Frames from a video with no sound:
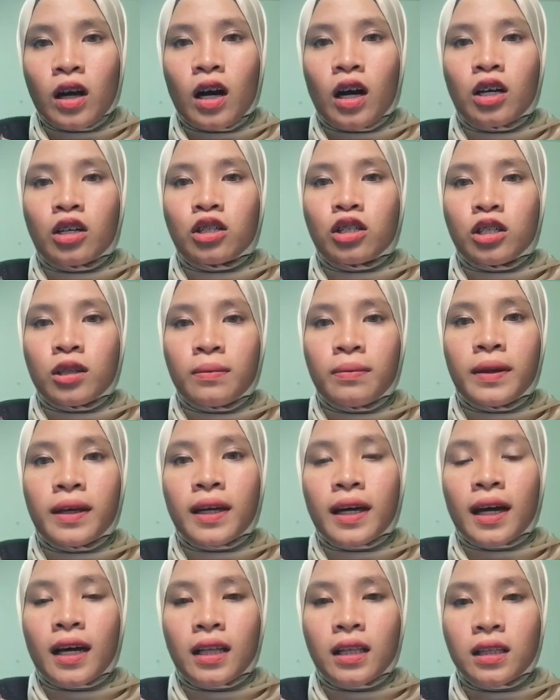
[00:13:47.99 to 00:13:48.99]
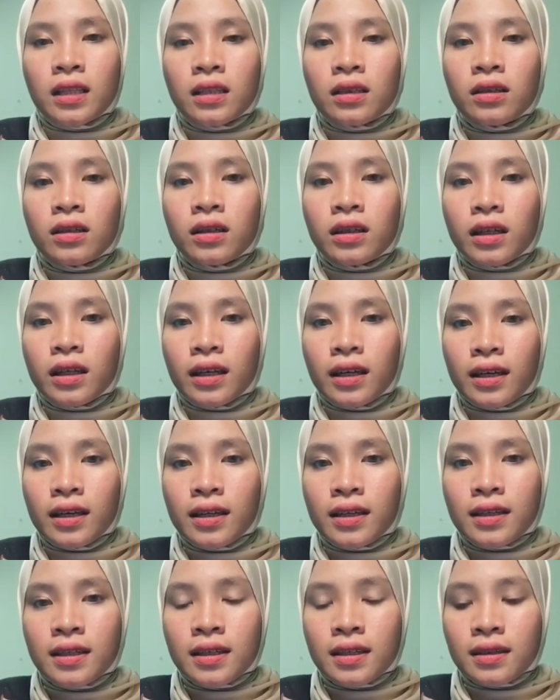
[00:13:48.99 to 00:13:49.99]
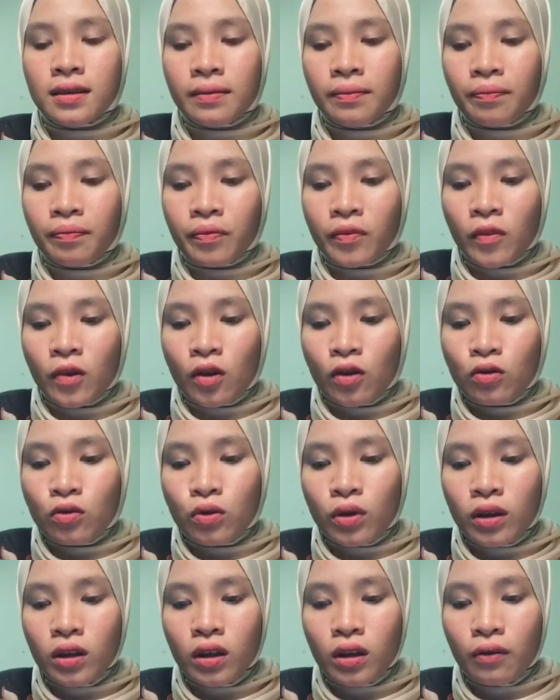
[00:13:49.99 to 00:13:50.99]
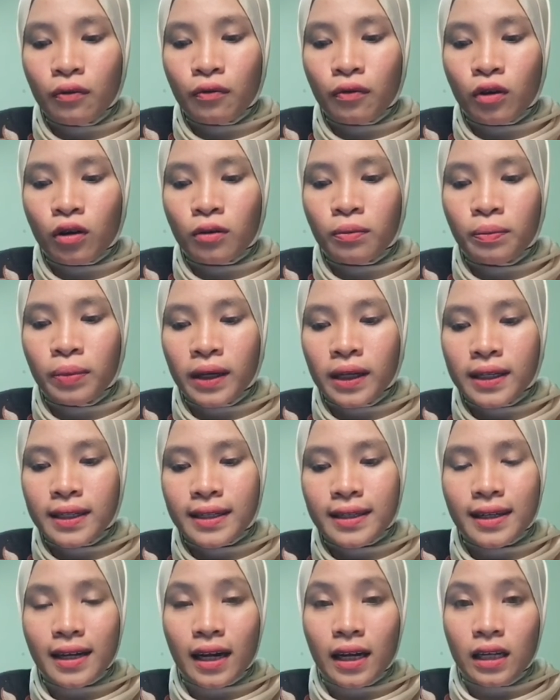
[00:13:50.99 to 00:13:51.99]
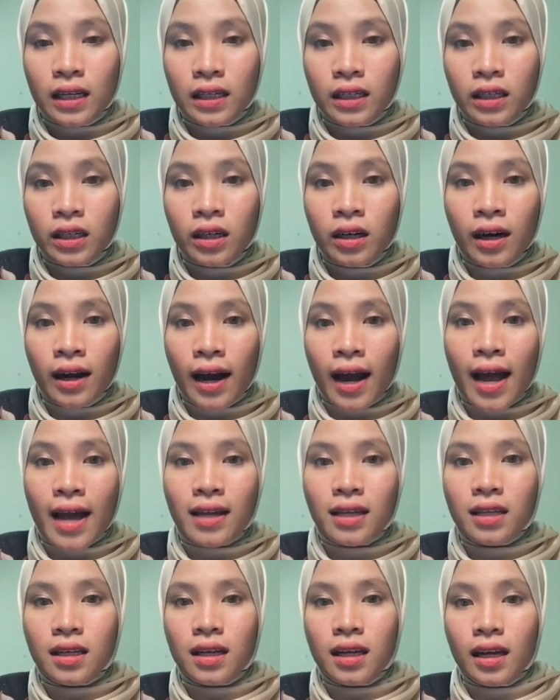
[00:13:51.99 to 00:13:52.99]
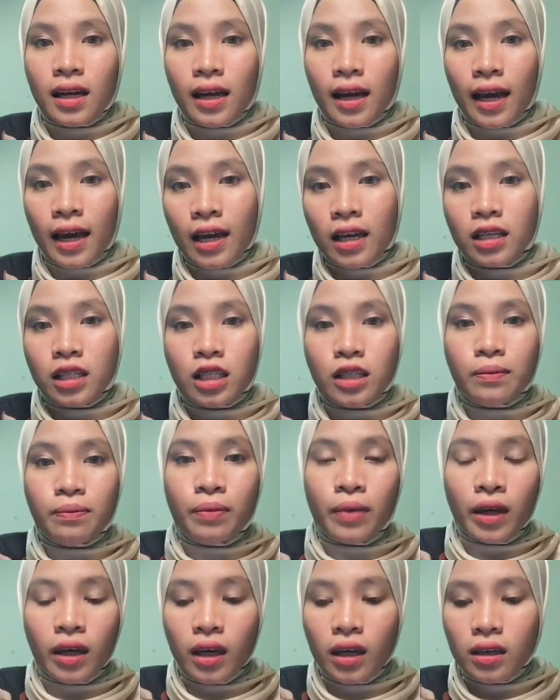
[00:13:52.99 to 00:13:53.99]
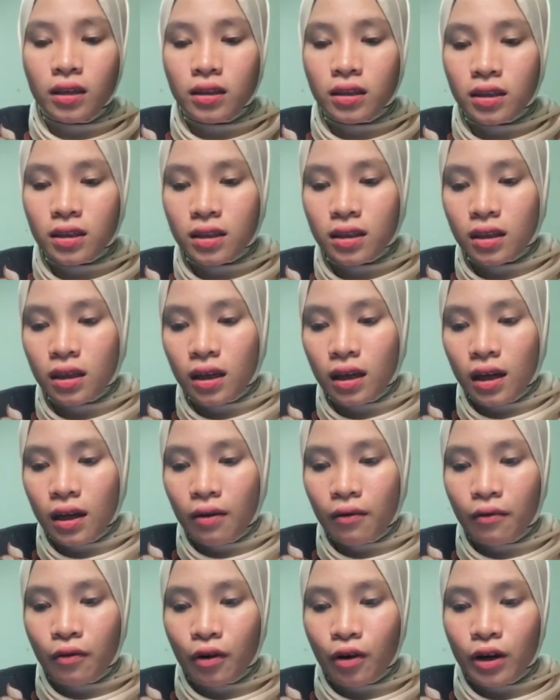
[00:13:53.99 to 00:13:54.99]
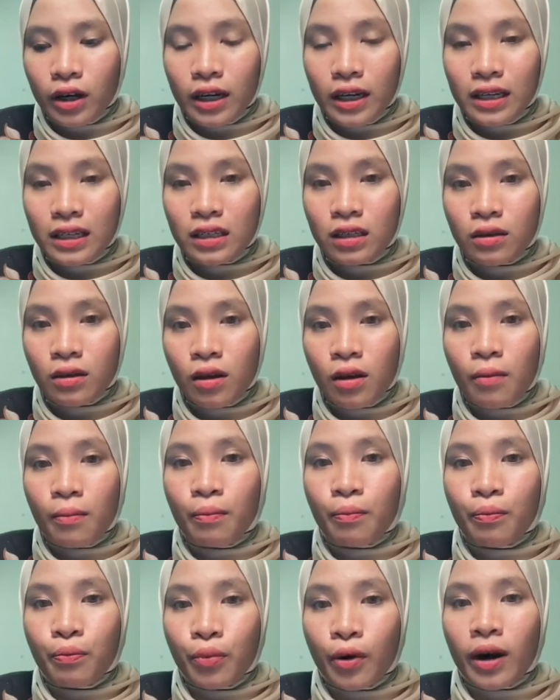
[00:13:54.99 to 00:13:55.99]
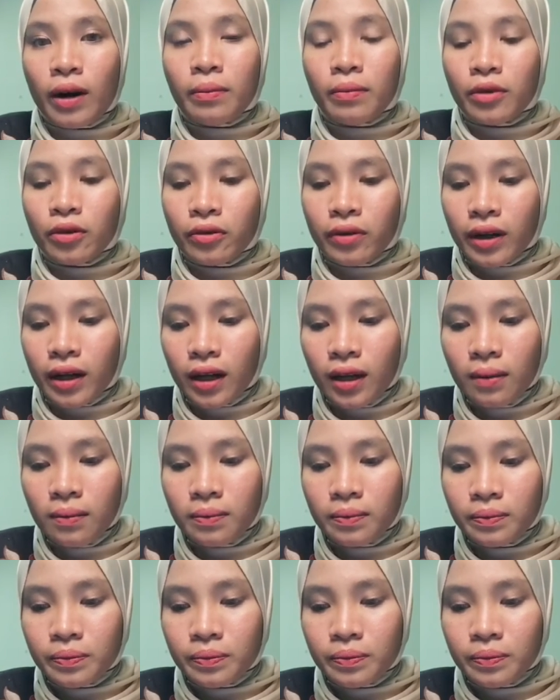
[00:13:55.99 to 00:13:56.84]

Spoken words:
RGB color is 24 bits color at 8 bits for each primary,